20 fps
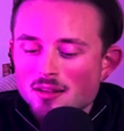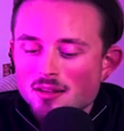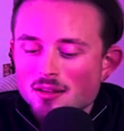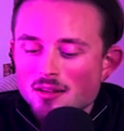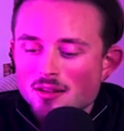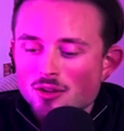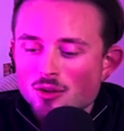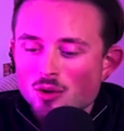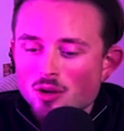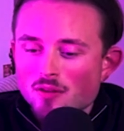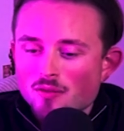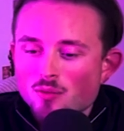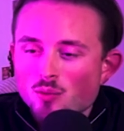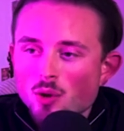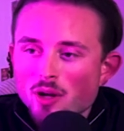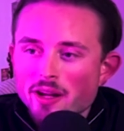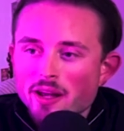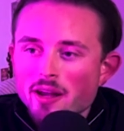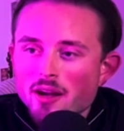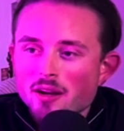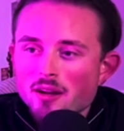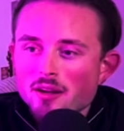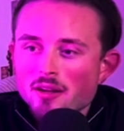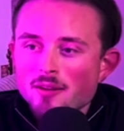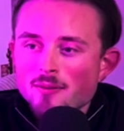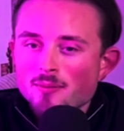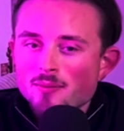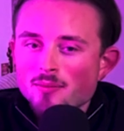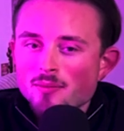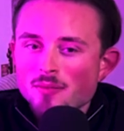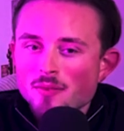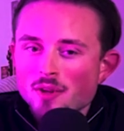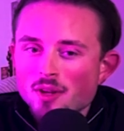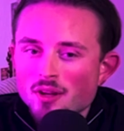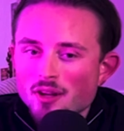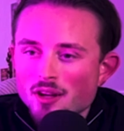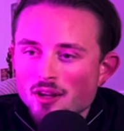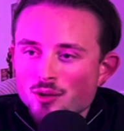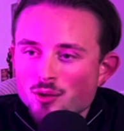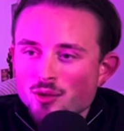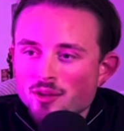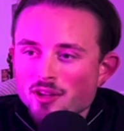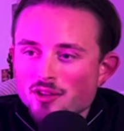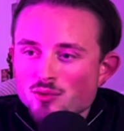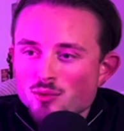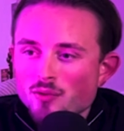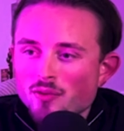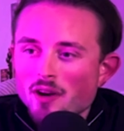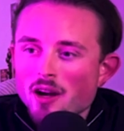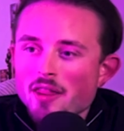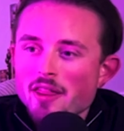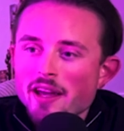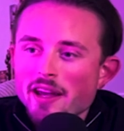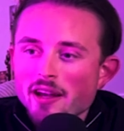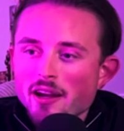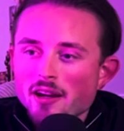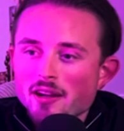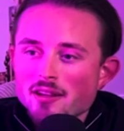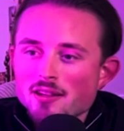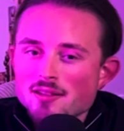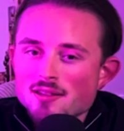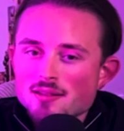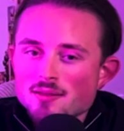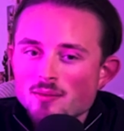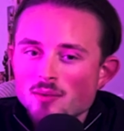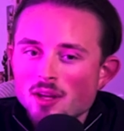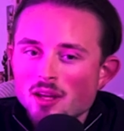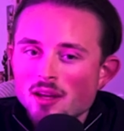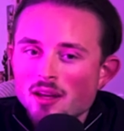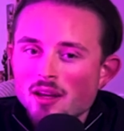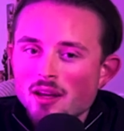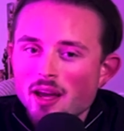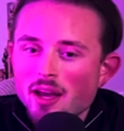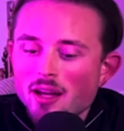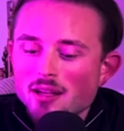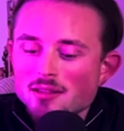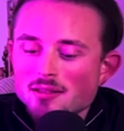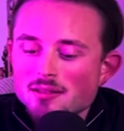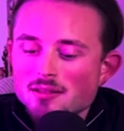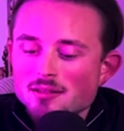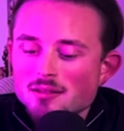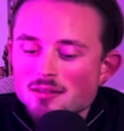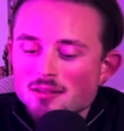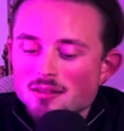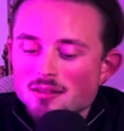you have one AI, it connects with other AIs, and